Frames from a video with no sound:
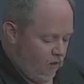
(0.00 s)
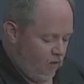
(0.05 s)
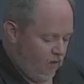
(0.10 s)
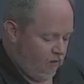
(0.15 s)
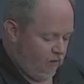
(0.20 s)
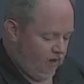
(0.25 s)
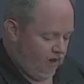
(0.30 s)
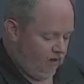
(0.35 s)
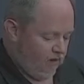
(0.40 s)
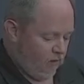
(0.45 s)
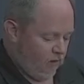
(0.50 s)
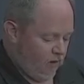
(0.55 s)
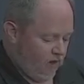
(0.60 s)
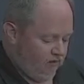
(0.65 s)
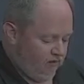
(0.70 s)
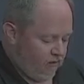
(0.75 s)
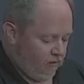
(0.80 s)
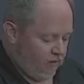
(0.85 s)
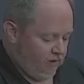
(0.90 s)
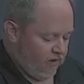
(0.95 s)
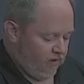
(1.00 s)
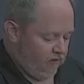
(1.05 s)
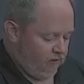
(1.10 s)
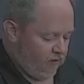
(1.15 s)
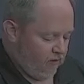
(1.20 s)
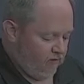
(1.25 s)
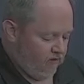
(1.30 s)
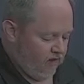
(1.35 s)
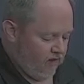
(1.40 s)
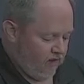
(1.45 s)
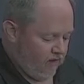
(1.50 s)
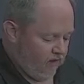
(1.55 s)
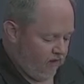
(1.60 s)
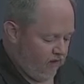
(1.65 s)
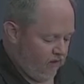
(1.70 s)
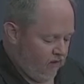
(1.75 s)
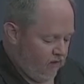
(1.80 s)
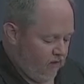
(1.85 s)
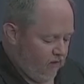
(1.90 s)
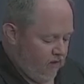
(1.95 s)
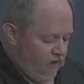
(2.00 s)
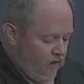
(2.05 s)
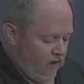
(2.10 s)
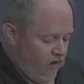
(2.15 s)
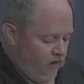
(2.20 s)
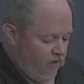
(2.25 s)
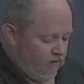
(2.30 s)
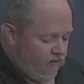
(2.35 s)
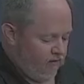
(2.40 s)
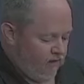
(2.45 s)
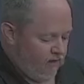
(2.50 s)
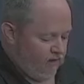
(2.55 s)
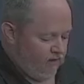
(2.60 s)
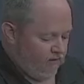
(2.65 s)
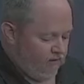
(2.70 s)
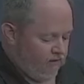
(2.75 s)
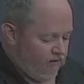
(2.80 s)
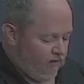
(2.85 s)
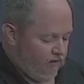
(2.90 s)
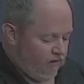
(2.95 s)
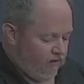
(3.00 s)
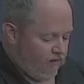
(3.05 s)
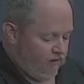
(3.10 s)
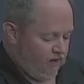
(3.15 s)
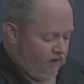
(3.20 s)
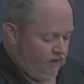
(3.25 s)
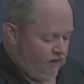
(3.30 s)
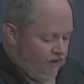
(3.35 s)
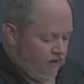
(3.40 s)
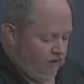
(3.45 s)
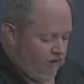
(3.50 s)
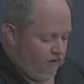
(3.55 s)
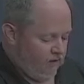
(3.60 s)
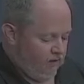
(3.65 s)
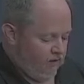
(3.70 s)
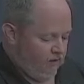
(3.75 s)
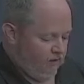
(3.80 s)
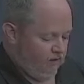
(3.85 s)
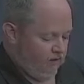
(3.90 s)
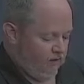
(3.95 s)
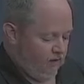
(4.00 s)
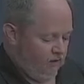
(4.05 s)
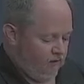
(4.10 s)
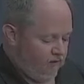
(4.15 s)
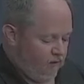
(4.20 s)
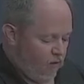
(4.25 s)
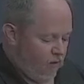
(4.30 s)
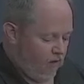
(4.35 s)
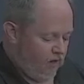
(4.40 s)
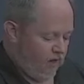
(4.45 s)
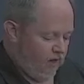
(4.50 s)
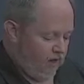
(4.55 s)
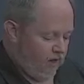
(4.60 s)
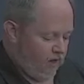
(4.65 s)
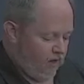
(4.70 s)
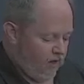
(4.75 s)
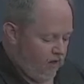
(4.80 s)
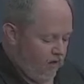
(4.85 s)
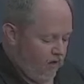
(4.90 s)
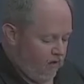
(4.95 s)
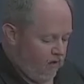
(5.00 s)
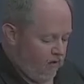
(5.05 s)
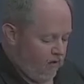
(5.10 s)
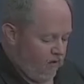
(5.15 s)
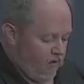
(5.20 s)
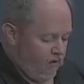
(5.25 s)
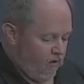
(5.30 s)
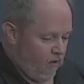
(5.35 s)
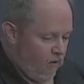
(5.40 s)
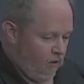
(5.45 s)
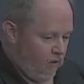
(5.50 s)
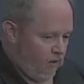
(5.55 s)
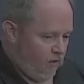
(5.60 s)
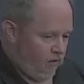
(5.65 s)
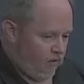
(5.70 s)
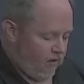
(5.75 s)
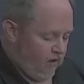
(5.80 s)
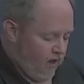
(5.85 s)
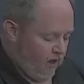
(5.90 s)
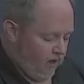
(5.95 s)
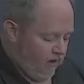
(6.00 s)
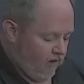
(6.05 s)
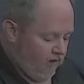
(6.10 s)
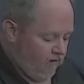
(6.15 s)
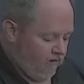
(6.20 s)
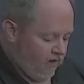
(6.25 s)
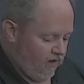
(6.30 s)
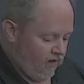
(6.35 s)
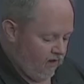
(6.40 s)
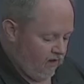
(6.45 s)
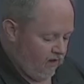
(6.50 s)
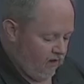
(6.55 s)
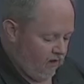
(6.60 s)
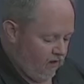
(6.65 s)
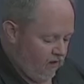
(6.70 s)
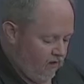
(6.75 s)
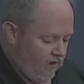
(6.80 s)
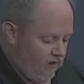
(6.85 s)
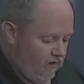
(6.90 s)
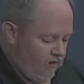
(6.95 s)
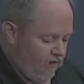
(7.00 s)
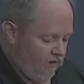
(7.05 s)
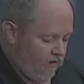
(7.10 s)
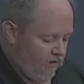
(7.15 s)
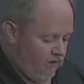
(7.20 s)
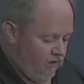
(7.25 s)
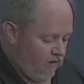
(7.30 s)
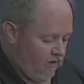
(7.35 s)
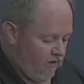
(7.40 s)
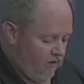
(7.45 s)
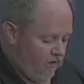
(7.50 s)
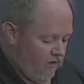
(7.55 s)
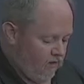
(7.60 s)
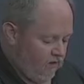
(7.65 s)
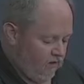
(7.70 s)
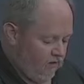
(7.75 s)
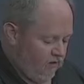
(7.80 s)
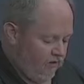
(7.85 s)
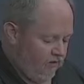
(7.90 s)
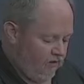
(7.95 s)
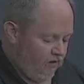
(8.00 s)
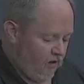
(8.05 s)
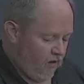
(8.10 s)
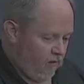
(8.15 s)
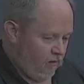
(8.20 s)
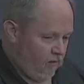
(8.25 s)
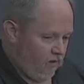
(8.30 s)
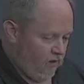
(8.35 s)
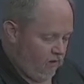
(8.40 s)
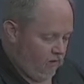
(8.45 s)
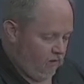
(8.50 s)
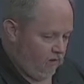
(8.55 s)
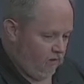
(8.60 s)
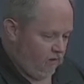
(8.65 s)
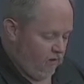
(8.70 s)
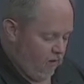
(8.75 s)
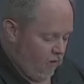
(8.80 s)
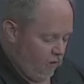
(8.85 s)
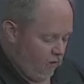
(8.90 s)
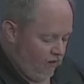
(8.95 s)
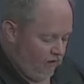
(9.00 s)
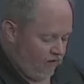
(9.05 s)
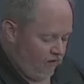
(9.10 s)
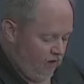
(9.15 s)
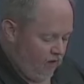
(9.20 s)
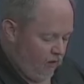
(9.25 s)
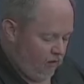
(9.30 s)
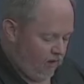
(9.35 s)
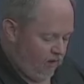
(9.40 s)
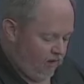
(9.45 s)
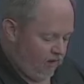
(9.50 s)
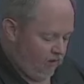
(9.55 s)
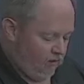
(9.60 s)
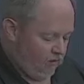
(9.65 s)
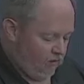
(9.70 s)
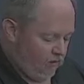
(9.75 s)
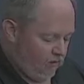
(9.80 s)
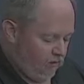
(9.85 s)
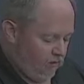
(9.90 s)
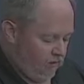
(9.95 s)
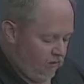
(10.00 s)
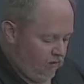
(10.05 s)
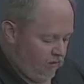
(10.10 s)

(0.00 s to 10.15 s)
What made a recipe for vinegar of if, then, therefore, in, or negative in, some, or its homonym?